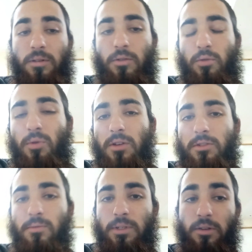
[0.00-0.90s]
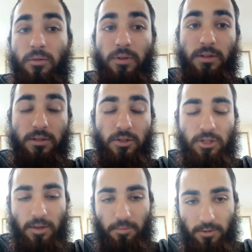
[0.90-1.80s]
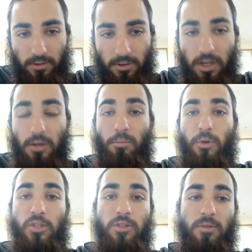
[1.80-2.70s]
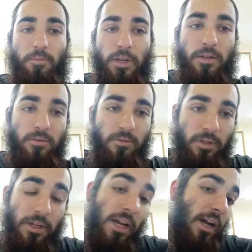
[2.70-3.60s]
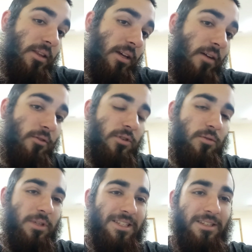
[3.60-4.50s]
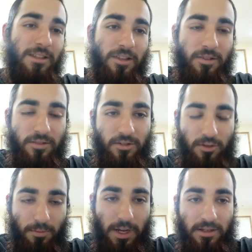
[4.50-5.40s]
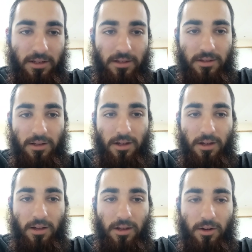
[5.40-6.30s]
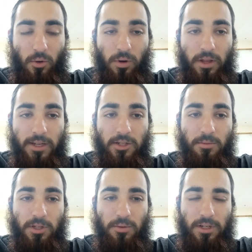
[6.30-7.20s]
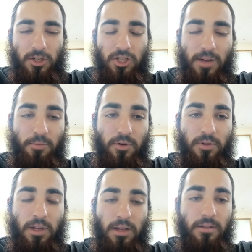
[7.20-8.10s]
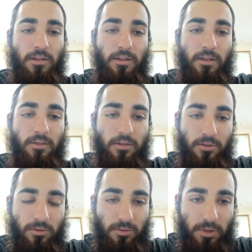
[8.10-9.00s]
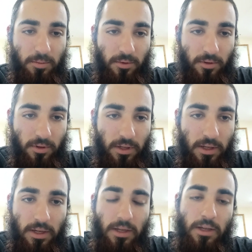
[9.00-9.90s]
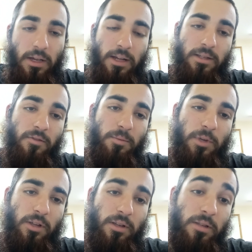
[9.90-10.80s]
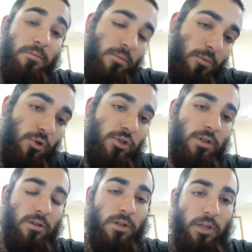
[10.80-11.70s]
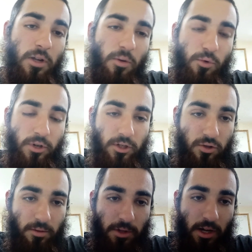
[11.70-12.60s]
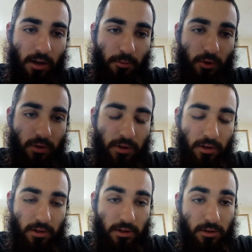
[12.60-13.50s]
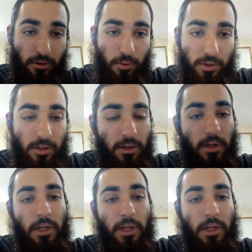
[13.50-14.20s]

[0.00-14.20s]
Who else do we know that is a shepherd? Moshe Rabbeinu and the Avos. So we see that there's a tremendous correlation between a shepherd and a leader of the Jewish people. And David HaMelech and Moshe were extremely humble, and it's noted.